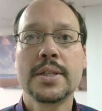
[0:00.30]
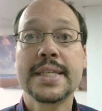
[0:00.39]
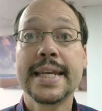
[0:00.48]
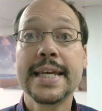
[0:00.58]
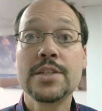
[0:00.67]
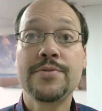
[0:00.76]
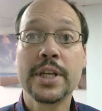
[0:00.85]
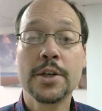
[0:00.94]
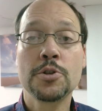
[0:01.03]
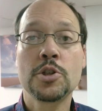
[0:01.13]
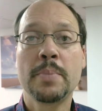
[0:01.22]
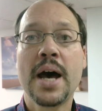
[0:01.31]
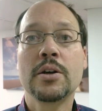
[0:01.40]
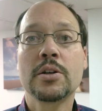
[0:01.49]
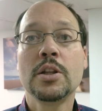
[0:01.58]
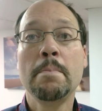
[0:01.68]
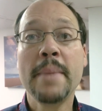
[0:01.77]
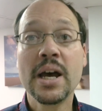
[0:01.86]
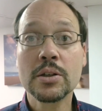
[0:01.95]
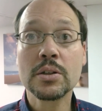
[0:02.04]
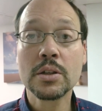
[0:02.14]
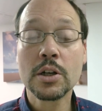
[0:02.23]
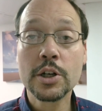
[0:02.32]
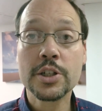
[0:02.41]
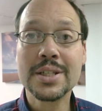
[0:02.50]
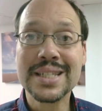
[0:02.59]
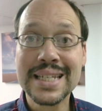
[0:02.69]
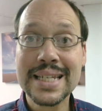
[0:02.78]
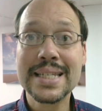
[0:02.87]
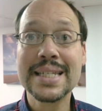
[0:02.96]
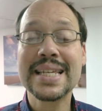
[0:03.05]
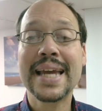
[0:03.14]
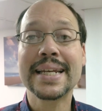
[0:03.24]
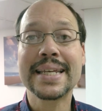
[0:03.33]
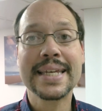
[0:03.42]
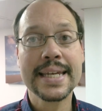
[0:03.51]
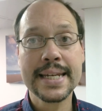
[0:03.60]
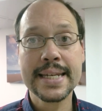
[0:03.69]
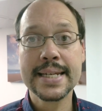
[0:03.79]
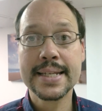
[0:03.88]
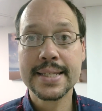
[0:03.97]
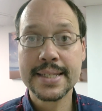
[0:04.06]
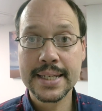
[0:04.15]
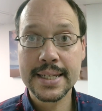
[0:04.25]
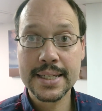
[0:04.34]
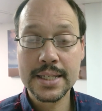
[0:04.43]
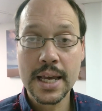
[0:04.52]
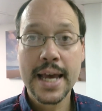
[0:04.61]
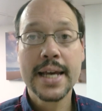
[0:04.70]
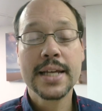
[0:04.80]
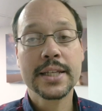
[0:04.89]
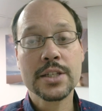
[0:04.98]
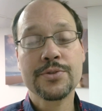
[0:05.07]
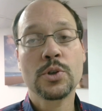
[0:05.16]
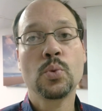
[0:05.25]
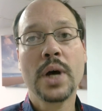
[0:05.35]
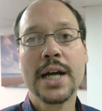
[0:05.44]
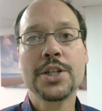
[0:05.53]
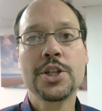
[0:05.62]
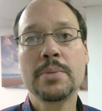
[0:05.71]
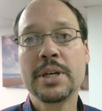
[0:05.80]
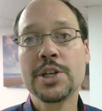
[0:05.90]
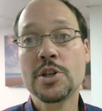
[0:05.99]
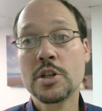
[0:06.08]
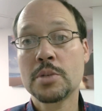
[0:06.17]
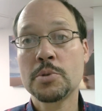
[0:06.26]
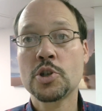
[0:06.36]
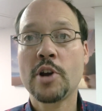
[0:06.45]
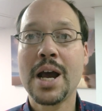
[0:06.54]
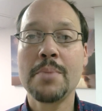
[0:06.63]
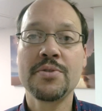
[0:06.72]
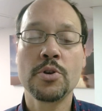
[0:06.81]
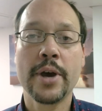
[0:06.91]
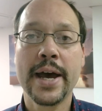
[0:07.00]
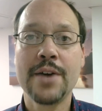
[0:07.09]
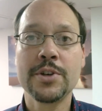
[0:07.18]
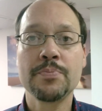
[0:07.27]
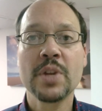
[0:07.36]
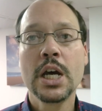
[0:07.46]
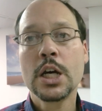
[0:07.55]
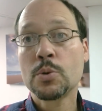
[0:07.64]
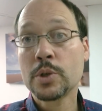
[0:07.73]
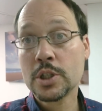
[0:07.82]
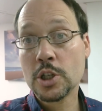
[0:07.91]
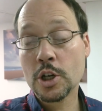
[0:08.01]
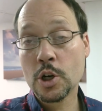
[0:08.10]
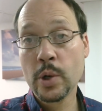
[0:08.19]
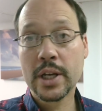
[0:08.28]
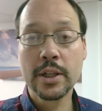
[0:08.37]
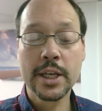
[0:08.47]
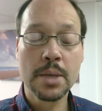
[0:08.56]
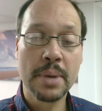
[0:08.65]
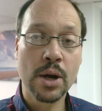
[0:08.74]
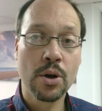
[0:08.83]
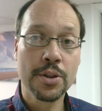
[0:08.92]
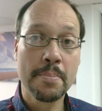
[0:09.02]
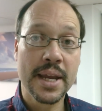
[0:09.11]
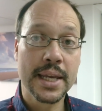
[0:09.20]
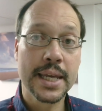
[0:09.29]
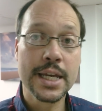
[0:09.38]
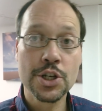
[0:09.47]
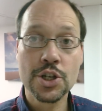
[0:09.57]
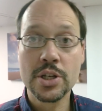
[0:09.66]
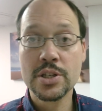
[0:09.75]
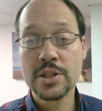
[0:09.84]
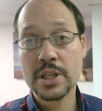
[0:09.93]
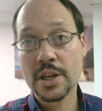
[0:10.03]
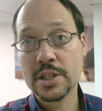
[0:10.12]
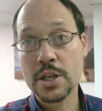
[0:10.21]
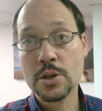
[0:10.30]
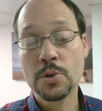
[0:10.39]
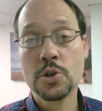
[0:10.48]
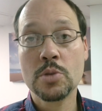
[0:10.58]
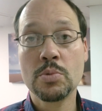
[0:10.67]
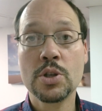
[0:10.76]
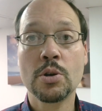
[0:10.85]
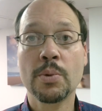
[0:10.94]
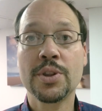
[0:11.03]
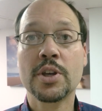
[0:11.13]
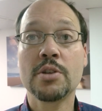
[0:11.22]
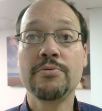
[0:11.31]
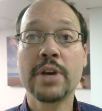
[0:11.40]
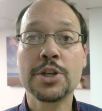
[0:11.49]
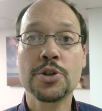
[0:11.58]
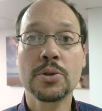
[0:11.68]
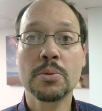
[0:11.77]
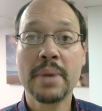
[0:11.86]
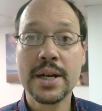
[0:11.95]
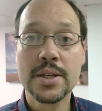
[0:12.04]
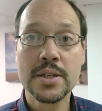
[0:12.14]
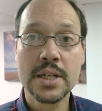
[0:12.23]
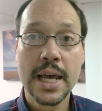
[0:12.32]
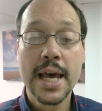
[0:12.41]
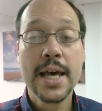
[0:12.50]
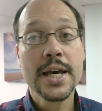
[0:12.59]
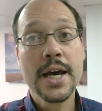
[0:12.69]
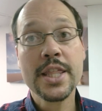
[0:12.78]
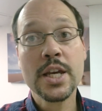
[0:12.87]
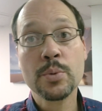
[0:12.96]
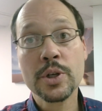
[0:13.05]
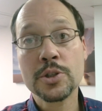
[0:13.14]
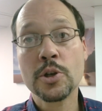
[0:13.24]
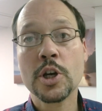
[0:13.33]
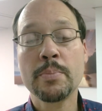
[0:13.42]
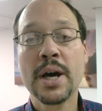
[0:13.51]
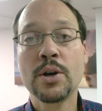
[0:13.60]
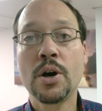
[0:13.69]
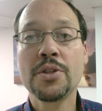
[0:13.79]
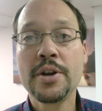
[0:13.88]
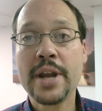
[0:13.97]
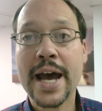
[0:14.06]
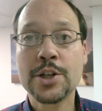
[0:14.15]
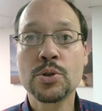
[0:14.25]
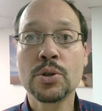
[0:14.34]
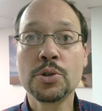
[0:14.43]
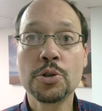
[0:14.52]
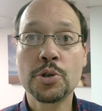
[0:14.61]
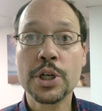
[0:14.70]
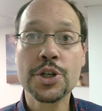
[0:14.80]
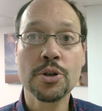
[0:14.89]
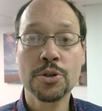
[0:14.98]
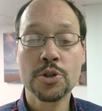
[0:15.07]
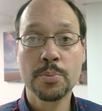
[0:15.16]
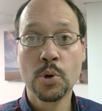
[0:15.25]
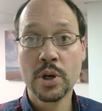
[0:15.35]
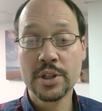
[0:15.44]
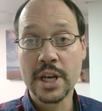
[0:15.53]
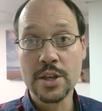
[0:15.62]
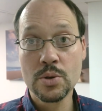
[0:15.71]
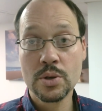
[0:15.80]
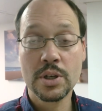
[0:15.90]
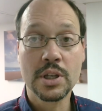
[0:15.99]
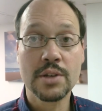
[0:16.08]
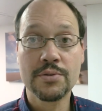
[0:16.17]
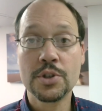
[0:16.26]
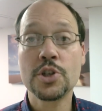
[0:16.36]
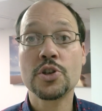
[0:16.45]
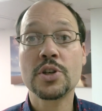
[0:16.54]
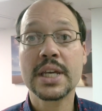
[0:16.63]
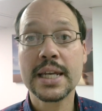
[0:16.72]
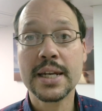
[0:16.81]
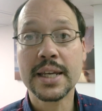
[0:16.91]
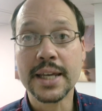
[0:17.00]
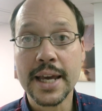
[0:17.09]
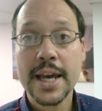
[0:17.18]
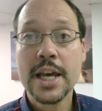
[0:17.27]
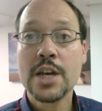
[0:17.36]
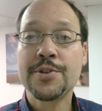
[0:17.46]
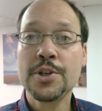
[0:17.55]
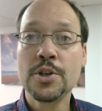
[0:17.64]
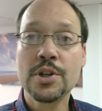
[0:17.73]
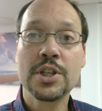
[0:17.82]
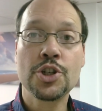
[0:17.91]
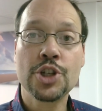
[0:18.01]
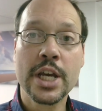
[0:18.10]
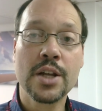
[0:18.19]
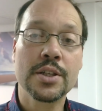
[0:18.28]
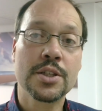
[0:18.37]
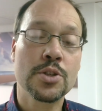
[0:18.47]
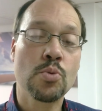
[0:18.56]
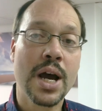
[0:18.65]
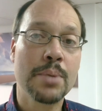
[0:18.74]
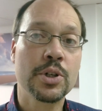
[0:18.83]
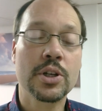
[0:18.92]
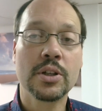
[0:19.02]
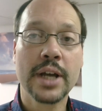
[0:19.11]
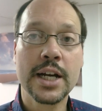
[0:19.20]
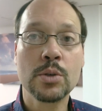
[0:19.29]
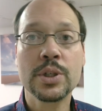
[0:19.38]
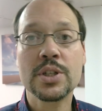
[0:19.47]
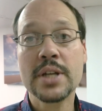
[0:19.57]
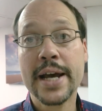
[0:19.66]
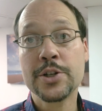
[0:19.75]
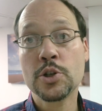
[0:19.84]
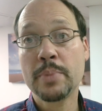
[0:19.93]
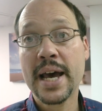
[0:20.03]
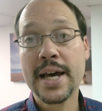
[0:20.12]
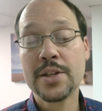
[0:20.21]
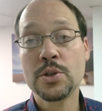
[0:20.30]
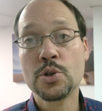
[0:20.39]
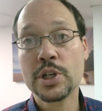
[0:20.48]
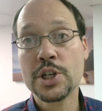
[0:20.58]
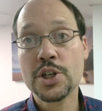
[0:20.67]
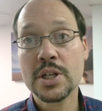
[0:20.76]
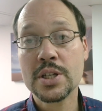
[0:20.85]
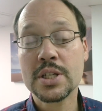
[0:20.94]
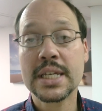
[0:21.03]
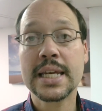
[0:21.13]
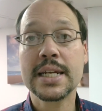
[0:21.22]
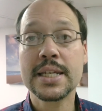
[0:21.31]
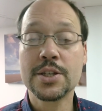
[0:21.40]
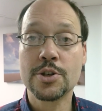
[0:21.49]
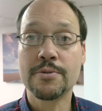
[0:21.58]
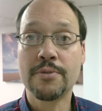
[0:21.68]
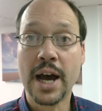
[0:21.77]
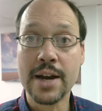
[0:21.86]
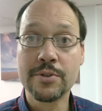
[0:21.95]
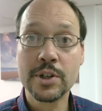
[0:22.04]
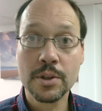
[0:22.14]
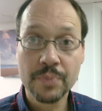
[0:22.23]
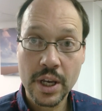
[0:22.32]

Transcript: Today's video is about glomerular diseases and kidney disease. Thanks for watching. Make sure to subscribe if you haven't. We're going to talk quickly about all the medications and things that you should be doing with conventional medicine. And then we're going to talk about all the natural nutritional support that you can give to your kidney. If you're new to this channel, this is Robert Galerowicz, naturopath, nutritionist, kidney survivor.